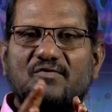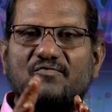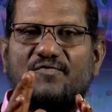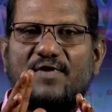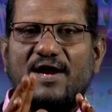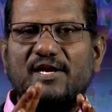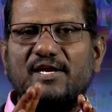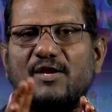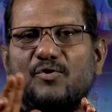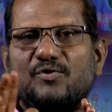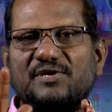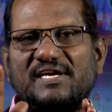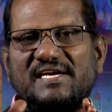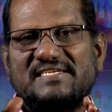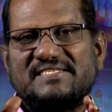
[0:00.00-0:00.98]
find
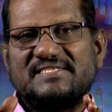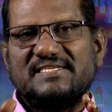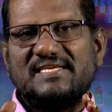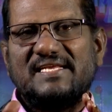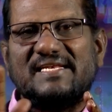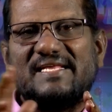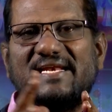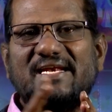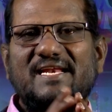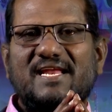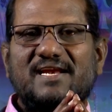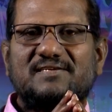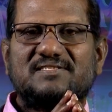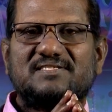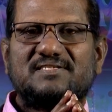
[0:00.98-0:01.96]
out its
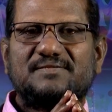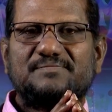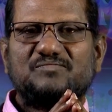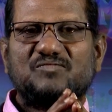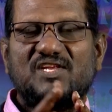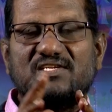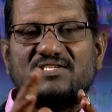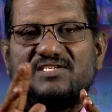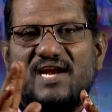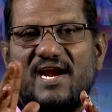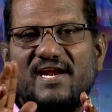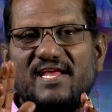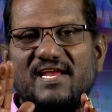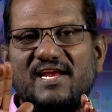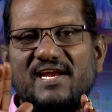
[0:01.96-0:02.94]
ingredients,
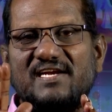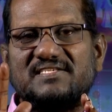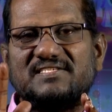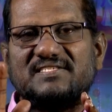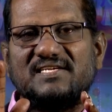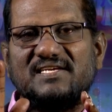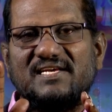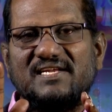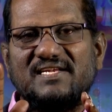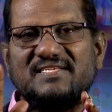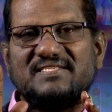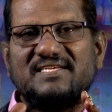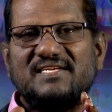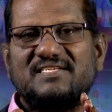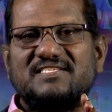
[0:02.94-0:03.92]
study its
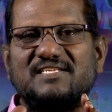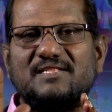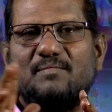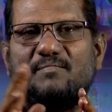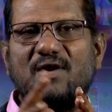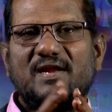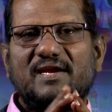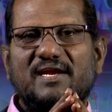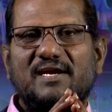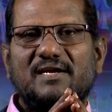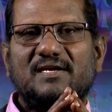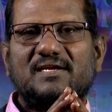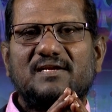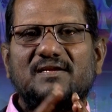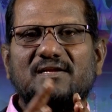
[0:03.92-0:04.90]
research in the
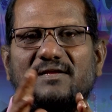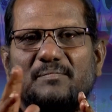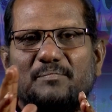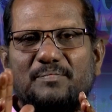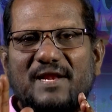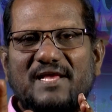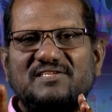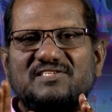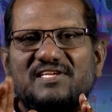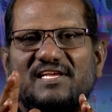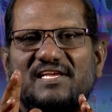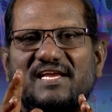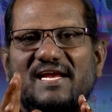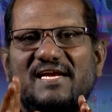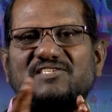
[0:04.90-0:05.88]
market
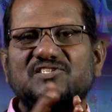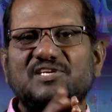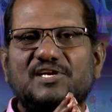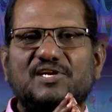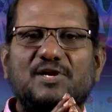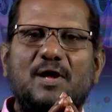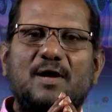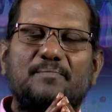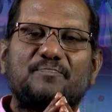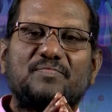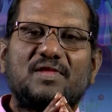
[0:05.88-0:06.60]
pricing etc.